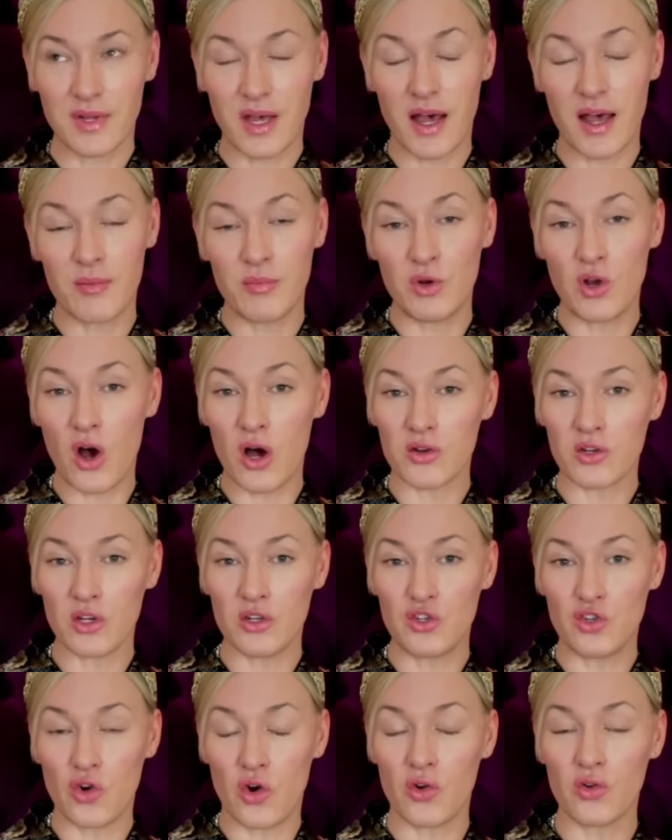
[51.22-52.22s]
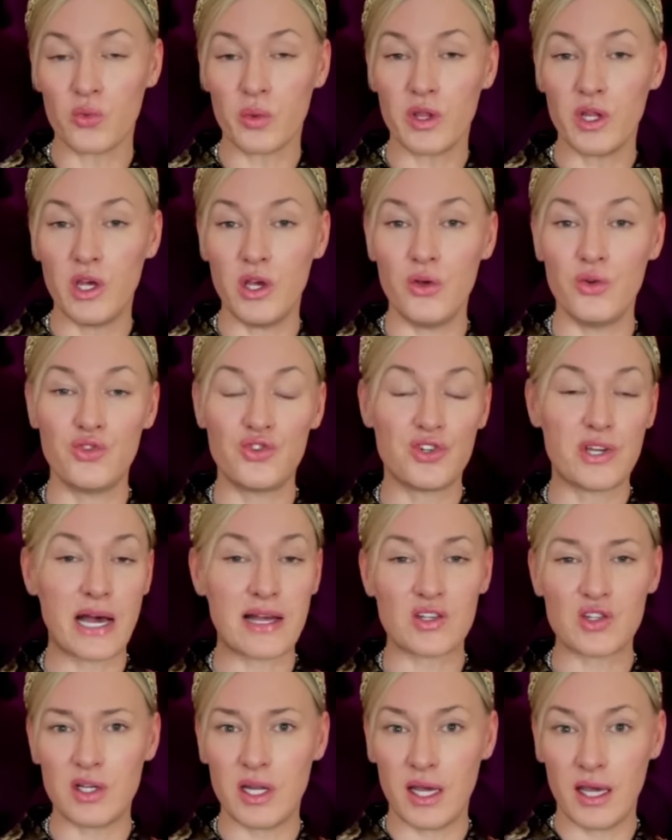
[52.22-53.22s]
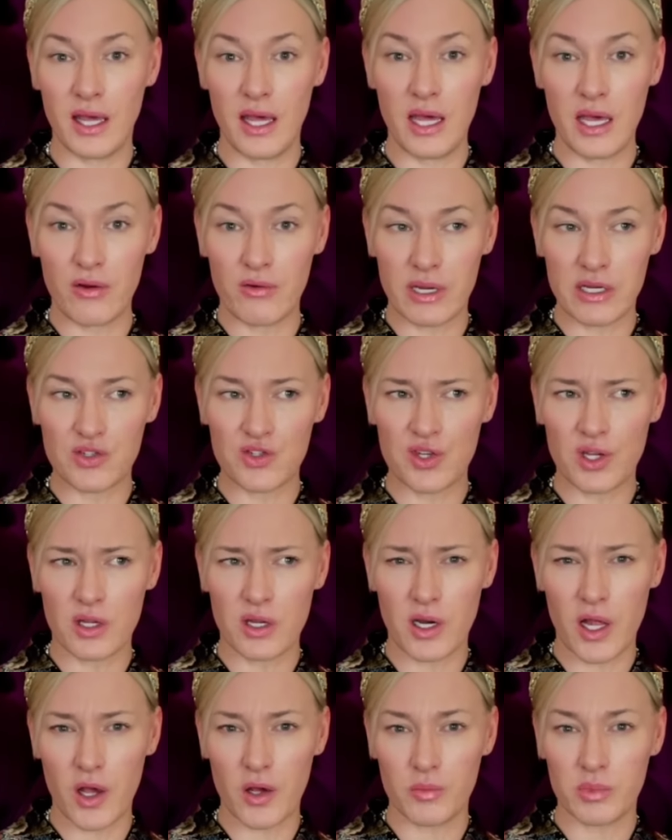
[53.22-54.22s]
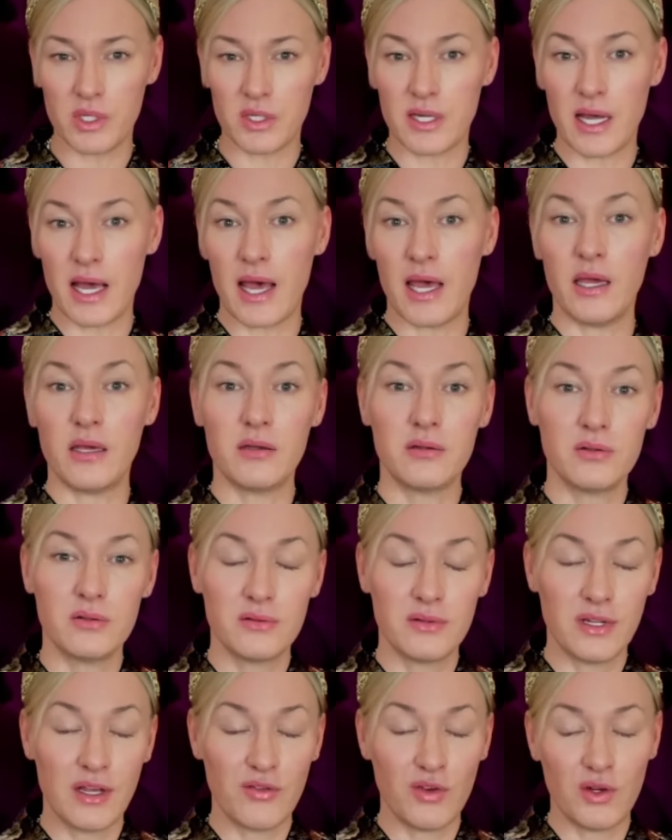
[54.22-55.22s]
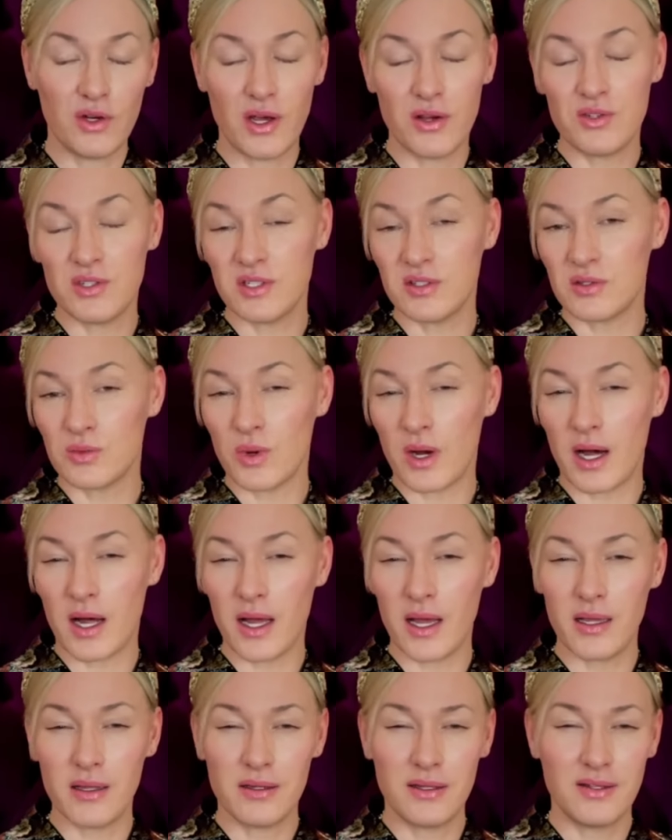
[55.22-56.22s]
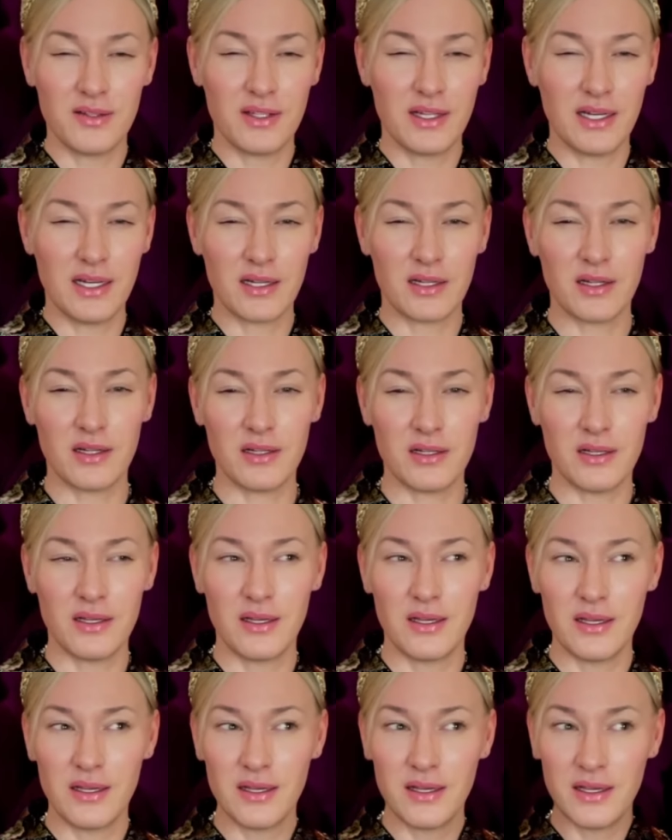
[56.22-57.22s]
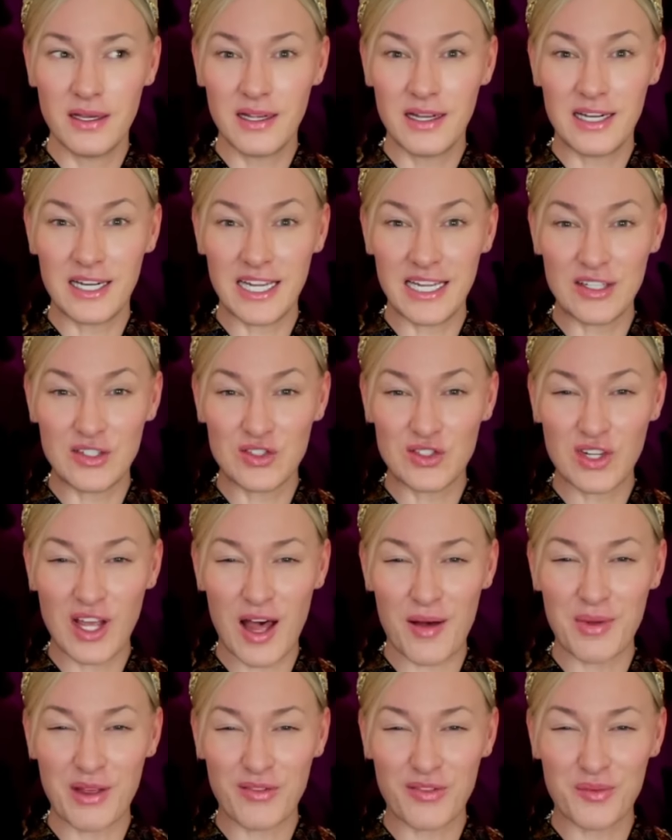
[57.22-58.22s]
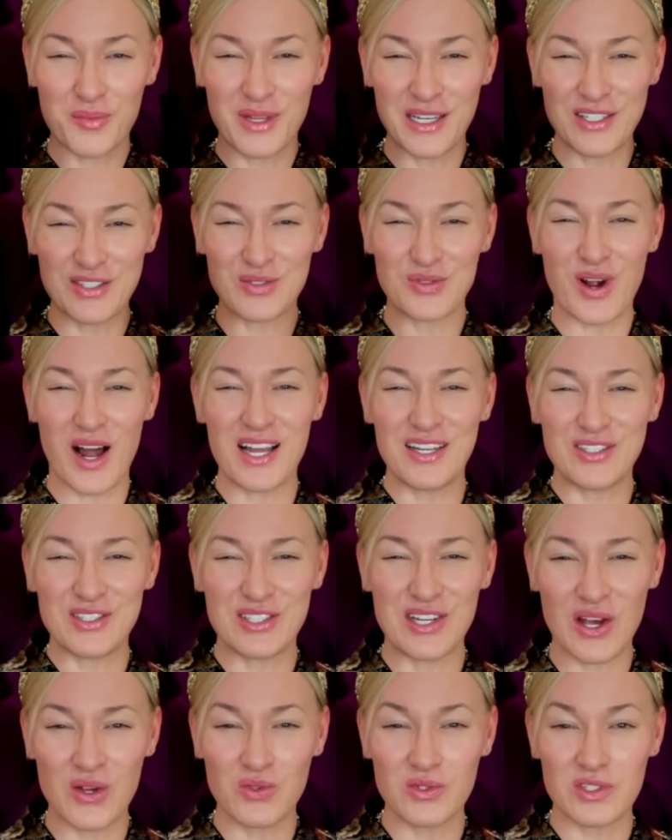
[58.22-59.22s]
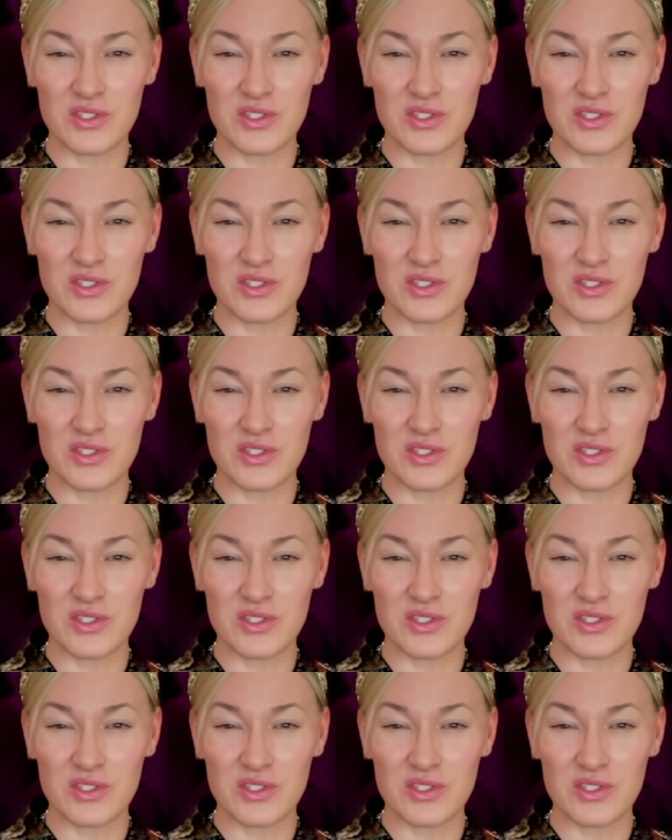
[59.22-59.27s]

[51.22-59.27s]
I'm not adorned with huge dazzling earrings to the lobe today. Have you noticed why? The little glints coming from these rhinestone